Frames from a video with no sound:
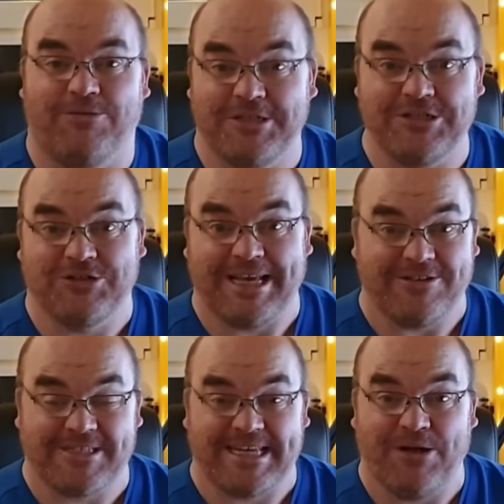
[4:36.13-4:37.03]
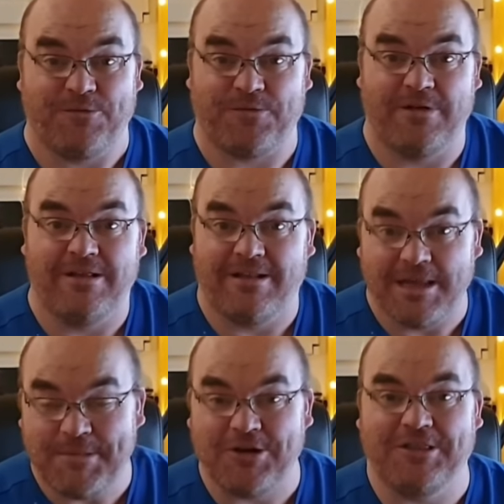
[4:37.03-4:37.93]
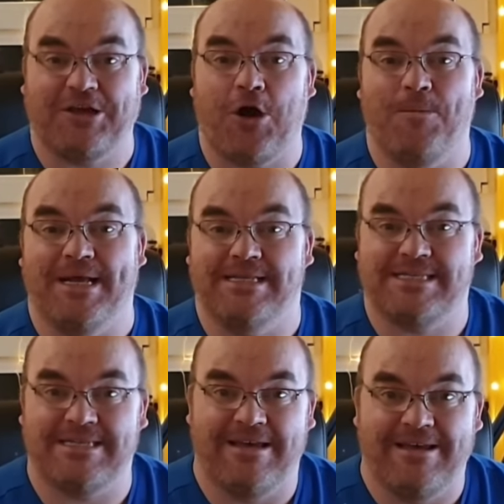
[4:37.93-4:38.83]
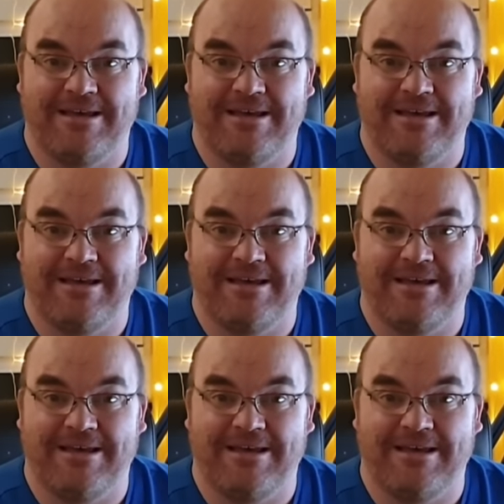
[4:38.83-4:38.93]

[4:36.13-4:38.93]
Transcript: Would you do that yourself? Let me know in the comments.